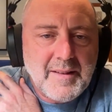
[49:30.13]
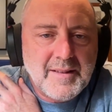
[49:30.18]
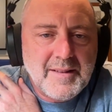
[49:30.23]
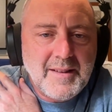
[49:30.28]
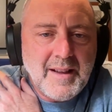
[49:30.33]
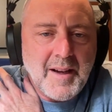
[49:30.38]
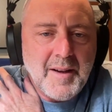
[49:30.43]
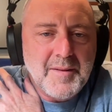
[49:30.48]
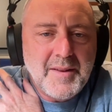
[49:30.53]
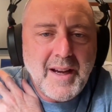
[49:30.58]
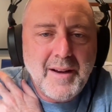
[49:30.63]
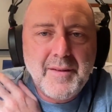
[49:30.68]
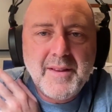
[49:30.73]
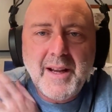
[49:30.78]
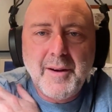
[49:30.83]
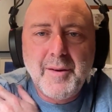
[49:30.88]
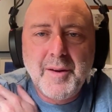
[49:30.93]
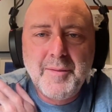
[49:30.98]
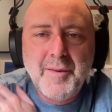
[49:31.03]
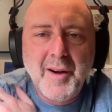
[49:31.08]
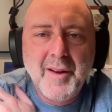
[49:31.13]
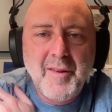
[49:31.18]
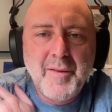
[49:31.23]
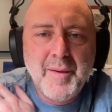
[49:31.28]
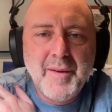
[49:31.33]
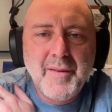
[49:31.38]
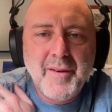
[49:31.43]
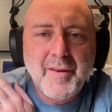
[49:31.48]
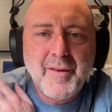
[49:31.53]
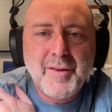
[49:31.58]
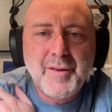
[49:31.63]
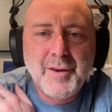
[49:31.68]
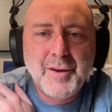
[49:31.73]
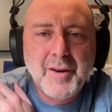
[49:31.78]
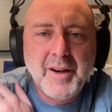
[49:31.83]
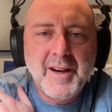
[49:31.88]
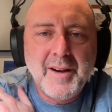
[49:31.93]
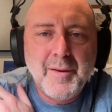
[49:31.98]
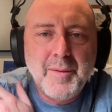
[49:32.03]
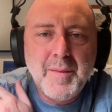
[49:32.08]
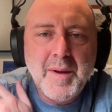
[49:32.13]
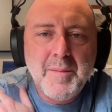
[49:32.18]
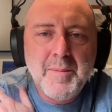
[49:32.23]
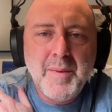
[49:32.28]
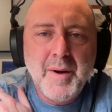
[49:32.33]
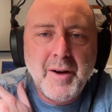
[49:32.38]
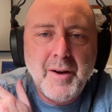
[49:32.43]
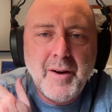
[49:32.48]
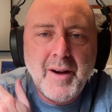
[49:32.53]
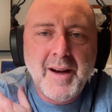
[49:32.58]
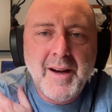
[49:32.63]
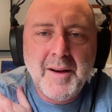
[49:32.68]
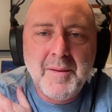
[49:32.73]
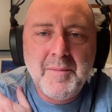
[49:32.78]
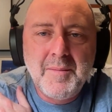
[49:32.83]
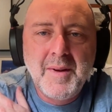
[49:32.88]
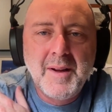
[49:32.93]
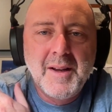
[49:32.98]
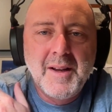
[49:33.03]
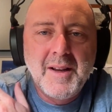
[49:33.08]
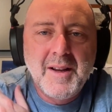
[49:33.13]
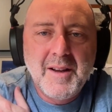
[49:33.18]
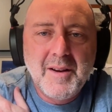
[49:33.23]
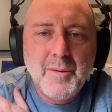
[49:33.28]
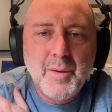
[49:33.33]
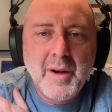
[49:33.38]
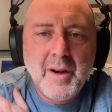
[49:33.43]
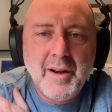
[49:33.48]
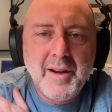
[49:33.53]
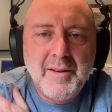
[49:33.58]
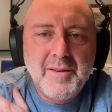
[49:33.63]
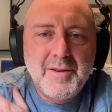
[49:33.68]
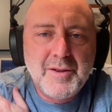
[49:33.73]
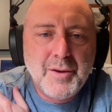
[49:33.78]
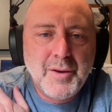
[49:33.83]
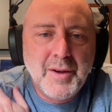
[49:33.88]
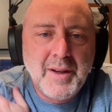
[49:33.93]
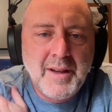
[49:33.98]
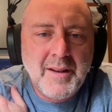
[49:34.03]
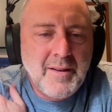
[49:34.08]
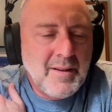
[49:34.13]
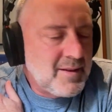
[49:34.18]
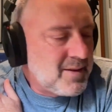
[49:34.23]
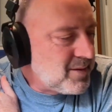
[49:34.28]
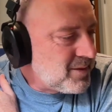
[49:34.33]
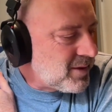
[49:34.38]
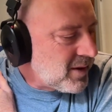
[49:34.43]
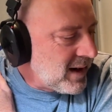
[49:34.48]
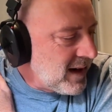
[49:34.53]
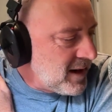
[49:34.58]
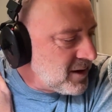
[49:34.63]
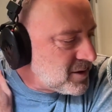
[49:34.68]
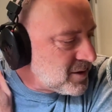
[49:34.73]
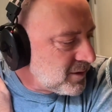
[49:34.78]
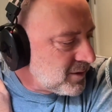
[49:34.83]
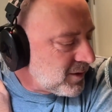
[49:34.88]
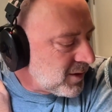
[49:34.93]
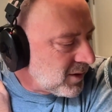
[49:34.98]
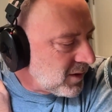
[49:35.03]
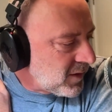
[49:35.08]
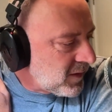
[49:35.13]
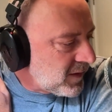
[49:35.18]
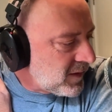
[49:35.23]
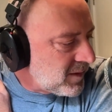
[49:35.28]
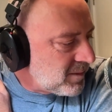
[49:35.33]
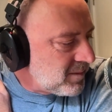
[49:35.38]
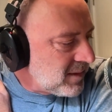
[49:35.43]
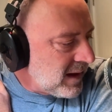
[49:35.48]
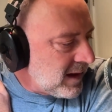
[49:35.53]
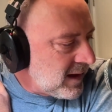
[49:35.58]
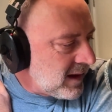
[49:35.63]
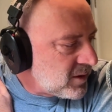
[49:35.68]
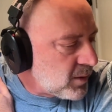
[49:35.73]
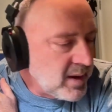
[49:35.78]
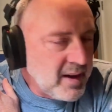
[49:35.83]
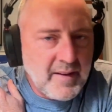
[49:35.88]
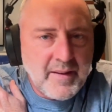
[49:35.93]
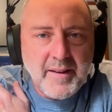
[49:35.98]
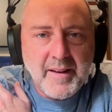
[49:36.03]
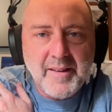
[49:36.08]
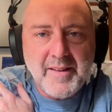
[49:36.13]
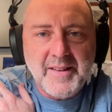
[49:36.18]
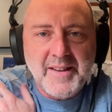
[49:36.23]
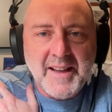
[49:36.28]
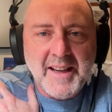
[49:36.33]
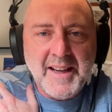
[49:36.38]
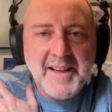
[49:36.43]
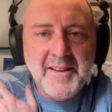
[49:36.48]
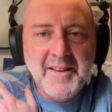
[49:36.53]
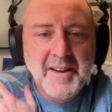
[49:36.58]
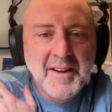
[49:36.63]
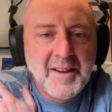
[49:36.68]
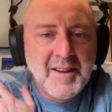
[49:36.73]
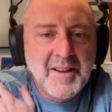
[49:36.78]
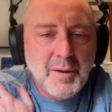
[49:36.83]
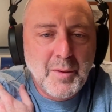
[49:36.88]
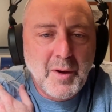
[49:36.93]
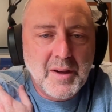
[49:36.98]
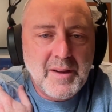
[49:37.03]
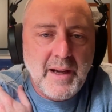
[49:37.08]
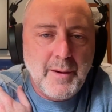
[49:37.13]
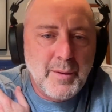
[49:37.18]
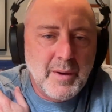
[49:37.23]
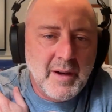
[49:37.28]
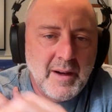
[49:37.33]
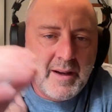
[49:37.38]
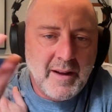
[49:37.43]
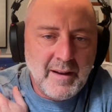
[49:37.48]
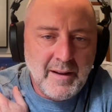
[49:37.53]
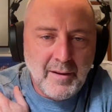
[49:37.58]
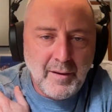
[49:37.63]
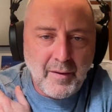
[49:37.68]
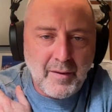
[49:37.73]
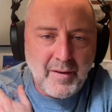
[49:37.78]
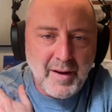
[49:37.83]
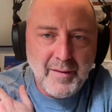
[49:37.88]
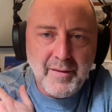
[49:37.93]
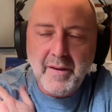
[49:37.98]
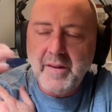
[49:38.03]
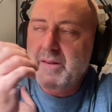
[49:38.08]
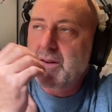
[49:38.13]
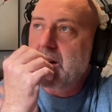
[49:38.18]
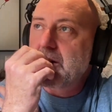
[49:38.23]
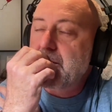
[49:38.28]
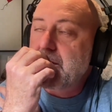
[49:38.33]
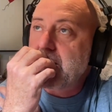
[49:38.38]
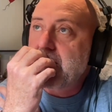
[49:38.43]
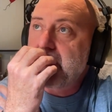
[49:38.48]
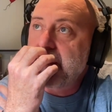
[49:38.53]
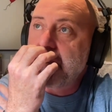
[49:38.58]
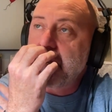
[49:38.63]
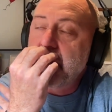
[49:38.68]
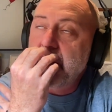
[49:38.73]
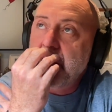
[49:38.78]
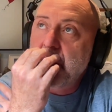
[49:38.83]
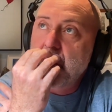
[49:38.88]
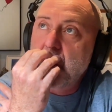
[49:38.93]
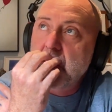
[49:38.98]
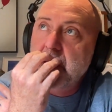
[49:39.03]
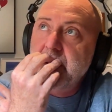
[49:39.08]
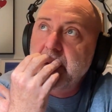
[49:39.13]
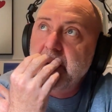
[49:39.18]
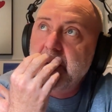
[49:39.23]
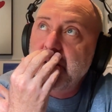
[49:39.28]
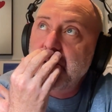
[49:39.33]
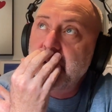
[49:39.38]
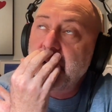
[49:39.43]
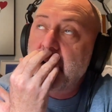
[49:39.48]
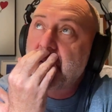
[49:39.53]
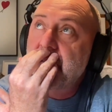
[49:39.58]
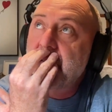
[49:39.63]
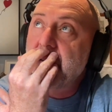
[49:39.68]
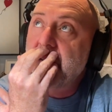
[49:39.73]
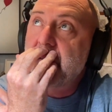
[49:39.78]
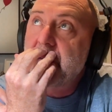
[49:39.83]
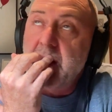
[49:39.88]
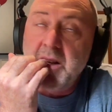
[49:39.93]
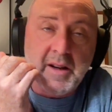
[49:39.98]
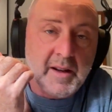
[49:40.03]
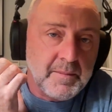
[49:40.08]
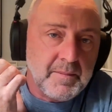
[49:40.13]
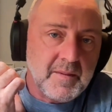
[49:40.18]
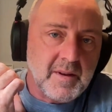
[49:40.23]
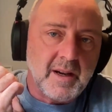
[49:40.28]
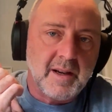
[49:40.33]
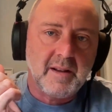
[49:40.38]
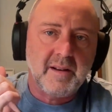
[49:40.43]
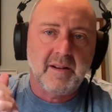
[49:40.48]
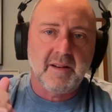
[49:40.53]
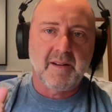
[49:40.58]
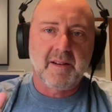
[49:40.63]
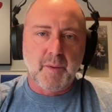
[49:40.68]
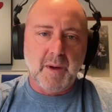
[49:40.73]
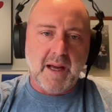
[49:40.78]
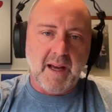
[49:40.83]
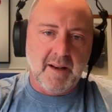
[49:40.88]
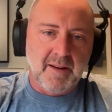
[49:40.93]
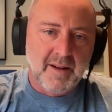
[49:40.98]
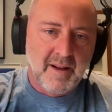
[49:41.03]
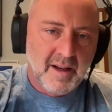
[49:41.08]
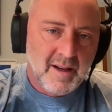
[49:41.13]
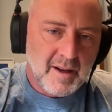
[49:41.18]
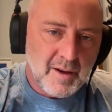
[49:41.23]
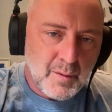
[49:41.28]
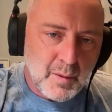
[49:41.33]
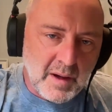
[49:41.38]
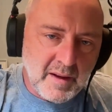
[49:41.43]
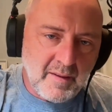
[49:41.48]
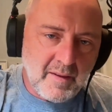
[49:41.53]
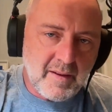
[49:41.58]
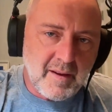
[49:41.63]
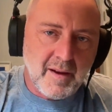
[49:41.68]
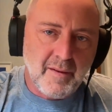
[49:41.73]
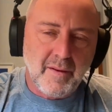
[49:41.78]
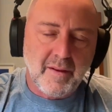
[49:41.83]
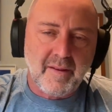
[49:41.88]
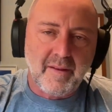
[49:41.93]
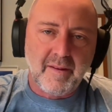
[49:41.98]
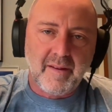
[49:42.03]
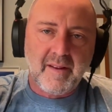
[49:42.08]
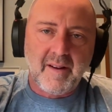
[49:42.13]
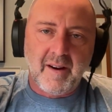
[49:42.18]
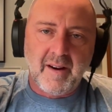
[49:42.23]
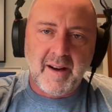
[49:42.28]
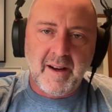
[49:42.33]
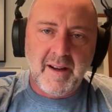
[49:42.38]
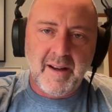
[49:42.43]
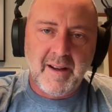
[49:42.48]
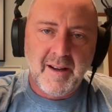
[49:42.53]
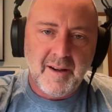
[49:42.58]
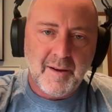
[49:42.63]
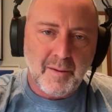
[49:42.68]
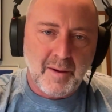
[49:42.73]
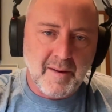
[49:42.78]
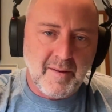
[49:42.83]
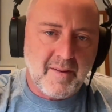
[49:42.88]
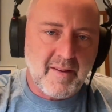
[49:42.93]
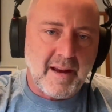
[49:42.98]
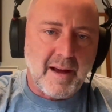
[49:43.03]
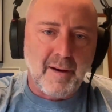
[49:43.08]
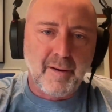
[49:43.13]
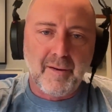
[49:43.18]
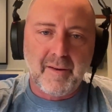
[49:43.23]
That David, that reminds me of a story. I remember when I joined Financial Force, 2016. We're in a little serviced office, and I walked into the office, and we had one services guy, one